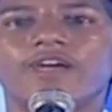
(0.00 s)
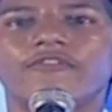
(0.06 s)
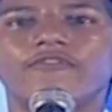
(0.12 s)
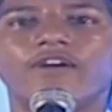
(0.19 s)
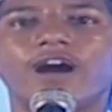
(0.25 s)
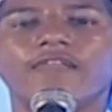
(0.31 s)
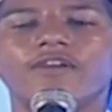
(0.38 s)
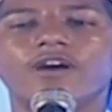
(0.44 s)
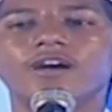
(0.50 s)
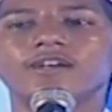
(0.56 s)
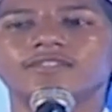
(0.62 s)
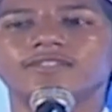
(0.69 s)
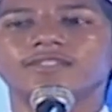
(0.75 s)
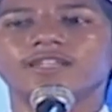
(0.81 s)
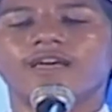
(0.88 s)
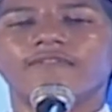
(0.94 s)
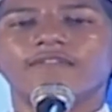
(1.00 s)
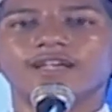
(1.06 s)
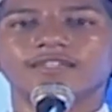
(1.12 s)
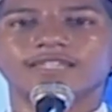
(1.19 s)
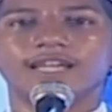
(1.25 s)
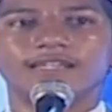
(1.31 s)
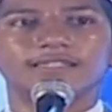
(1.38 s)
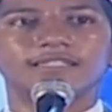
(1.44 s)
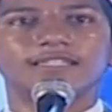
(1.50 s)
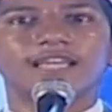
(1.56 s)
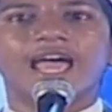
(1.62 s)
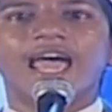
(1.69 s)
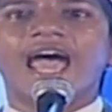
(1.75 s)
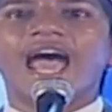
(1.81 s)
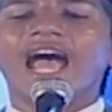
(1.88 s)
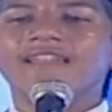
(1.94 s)
their fathers, their sons.
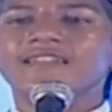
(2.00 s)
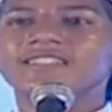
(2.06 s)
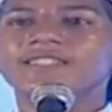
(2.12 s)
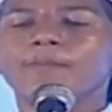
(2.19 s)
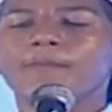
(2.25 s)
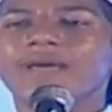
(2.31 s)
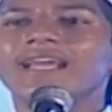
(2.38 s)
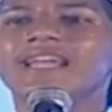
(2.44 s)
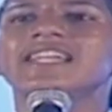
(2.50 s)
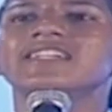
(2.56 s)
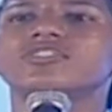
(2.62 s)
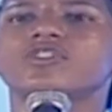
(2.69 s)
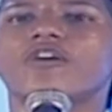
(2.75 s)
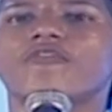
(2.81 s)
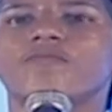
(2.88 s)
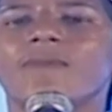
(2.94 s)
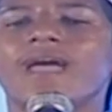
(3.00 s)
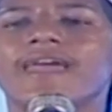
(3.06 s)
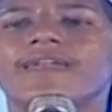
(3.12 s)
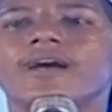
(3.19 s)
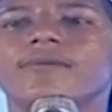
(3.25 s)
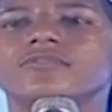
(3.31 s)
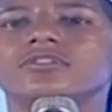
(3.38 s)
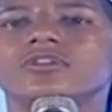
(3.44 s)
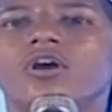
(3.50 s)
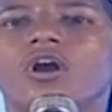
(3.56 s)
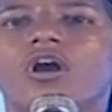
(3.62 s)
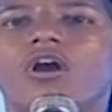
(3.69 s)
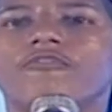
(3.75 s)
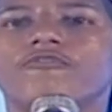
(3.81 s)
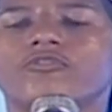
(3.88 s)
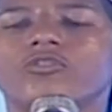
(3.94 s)
And there's a big list of mihrams,
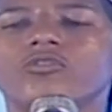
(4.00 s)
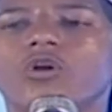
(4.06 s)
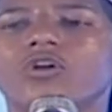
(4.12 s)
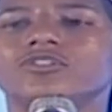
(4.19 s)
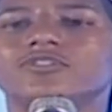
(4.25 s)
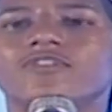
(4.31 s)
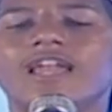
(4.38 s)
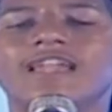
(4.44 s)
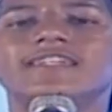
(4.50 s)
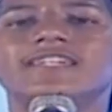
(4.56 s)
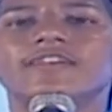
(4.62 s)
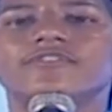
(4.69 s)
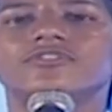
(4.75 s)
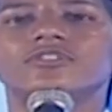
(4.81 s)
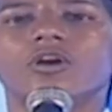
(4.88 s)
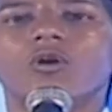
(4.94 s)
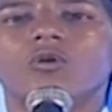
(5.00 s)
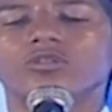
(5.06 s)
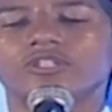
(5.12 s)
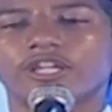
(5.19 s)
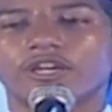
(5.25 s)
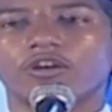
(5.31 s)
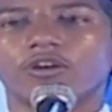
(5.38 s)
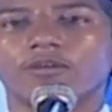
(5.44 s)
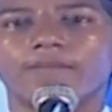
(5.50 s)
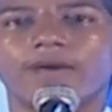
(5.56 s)
of close relatives who she cannot